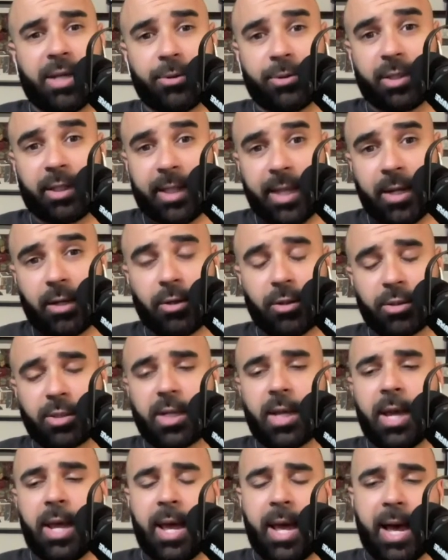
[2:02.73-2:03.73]
out the Lakers.
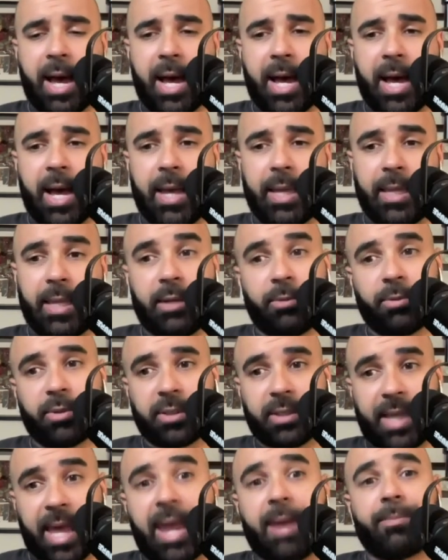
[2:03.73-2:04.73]
He
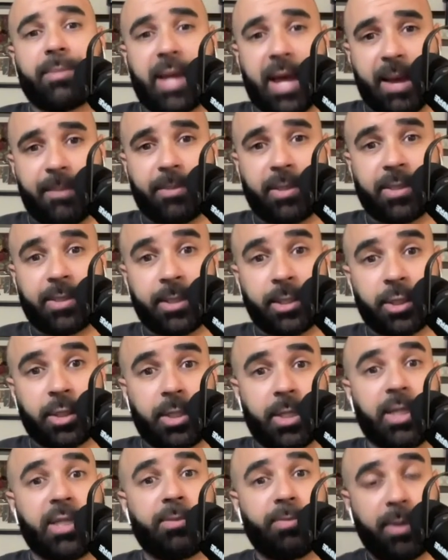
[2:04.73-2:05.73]
was game time decision.
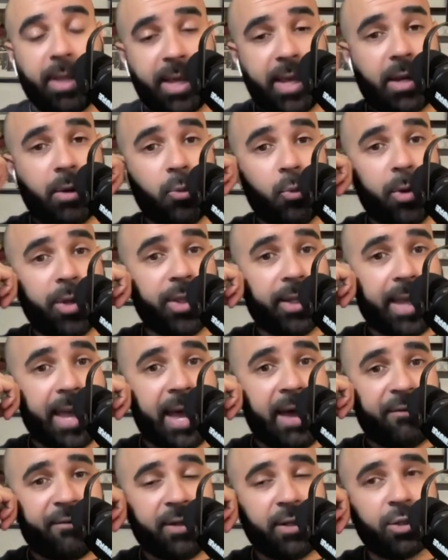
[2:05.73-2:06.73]
He's playing with a
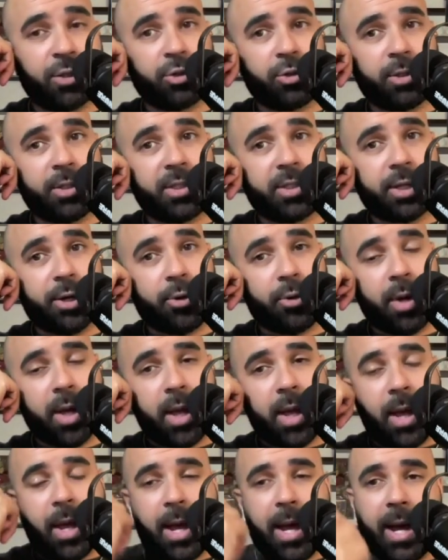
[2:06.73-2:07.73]
calf injury. So
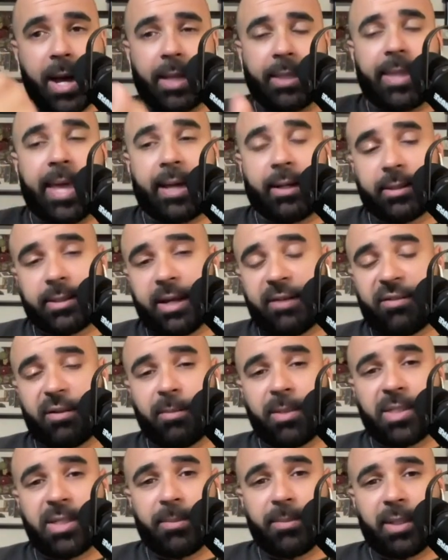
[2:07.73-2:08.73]
that'll definitely
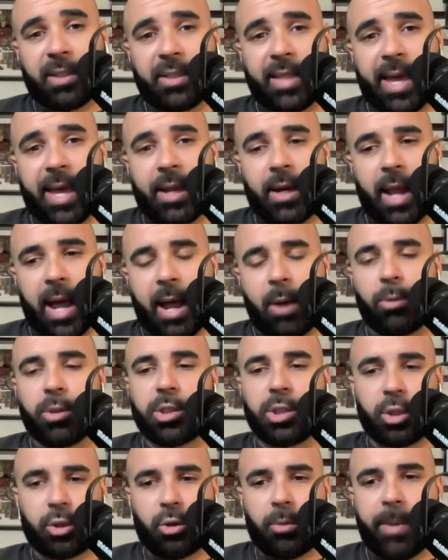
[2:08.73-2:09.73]
be something that I will
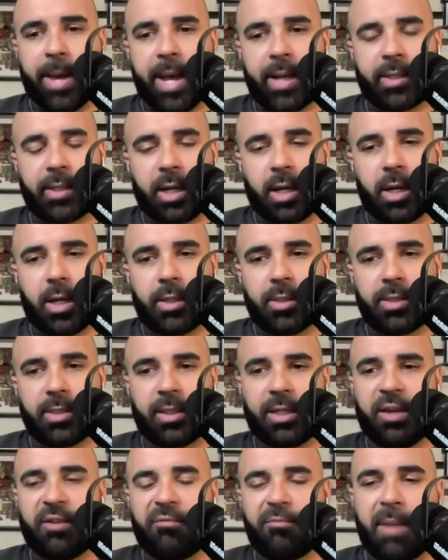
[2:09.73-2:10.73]
circle back on to
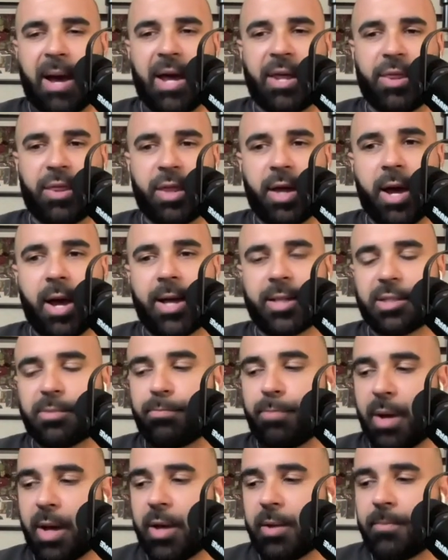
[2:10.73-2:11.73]
give my thoughts.
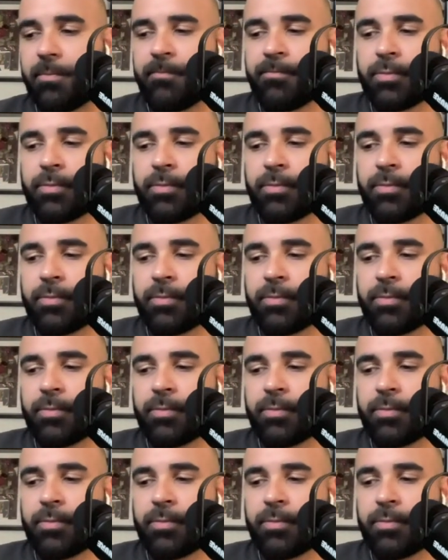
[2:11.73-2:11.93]
But